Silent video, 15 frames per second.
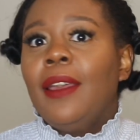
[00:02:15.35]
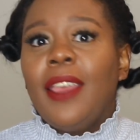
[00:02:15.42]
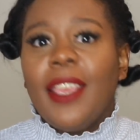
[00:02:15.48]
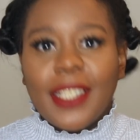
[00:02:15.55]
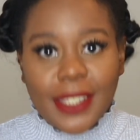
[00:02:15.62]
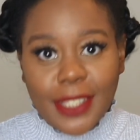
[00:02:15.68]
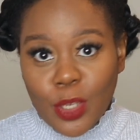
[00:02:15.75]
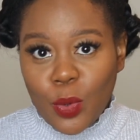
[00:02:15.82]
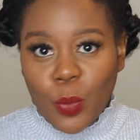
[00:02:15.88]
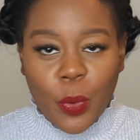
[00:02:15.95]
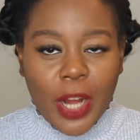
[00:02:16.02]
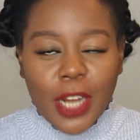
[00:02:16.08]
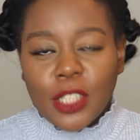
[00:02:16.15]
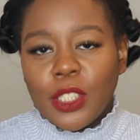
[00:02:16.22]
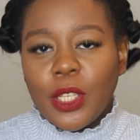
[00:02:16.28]
a silk
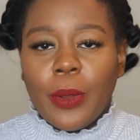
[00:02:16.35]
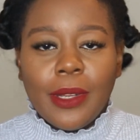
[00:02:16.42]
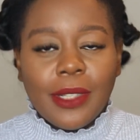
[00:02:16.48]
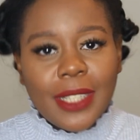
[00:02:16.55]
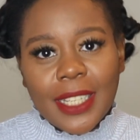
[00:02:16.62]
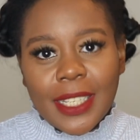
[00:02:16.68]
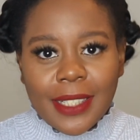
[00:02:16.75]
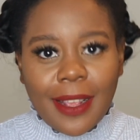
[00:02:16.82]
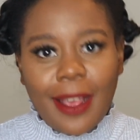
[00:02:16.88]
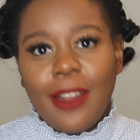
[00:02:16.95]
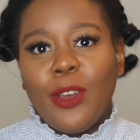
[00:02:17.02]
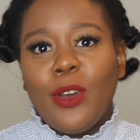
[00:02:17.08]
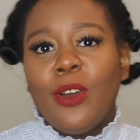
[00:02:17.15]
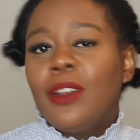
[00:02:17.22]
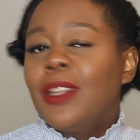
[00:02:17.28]
press, going to the
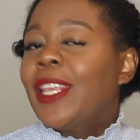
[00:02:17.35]
salon,